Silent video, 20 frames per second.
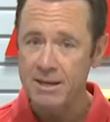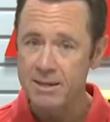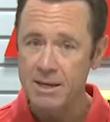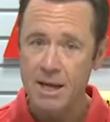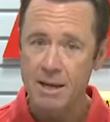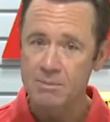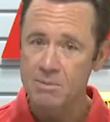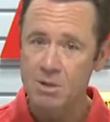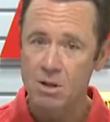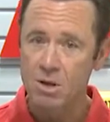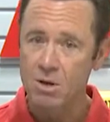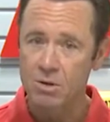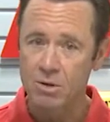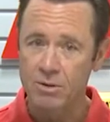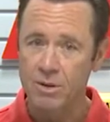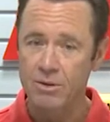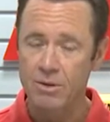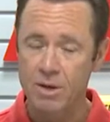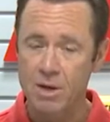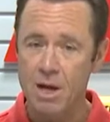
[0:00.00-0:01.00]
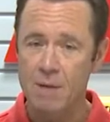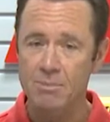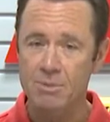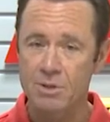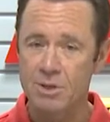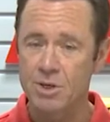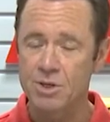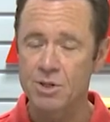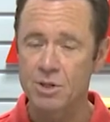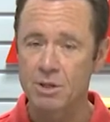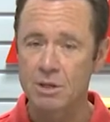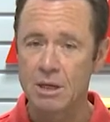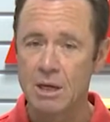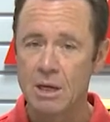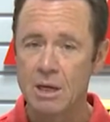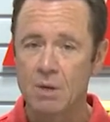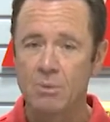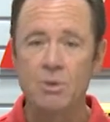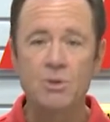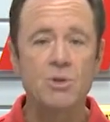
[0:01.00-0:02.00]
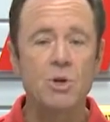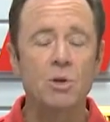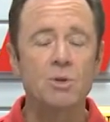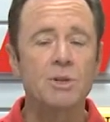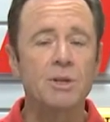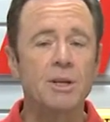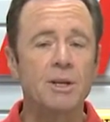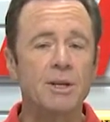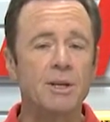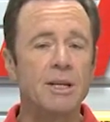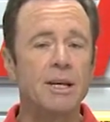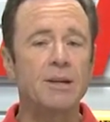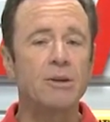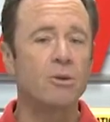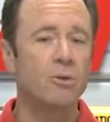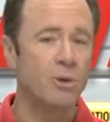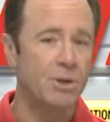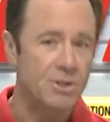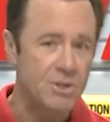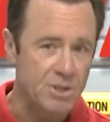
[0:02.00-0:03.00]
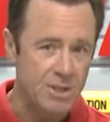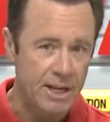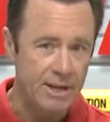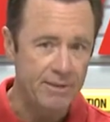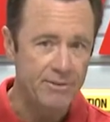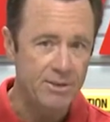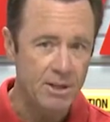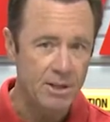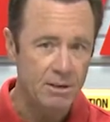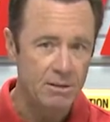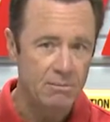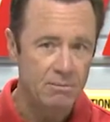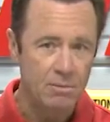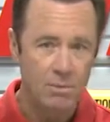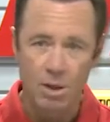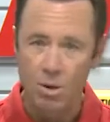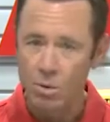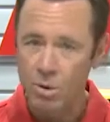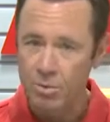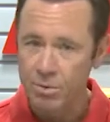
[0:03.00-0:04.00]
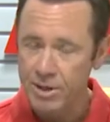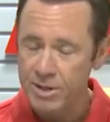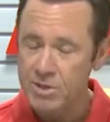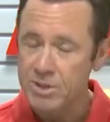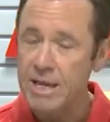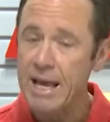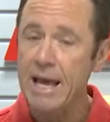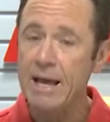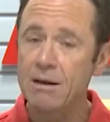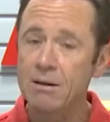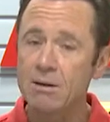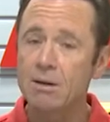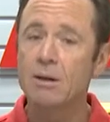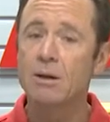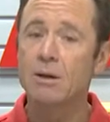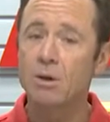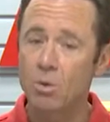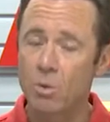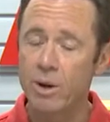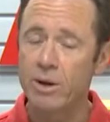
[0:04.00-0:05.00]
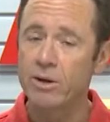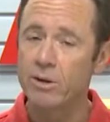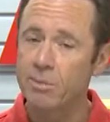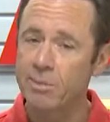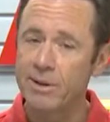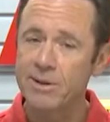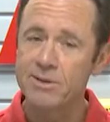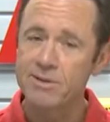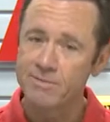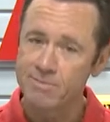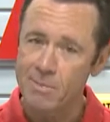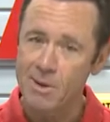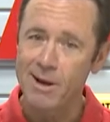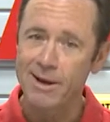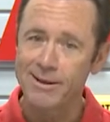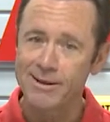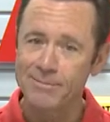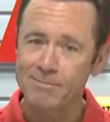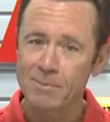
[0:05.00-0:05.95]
times longer than the competition, resulting in increased safety, lower risk, and greater peace of mind.